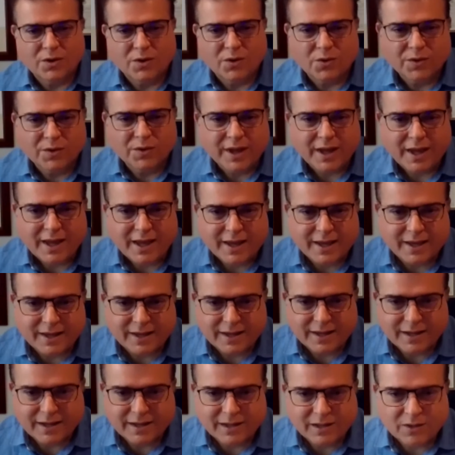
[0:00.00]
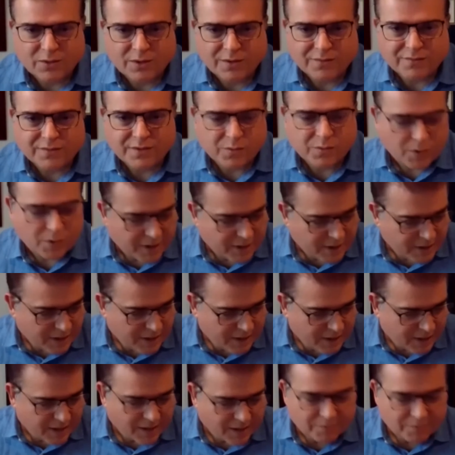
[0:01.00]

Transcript: Okay, hello everyone.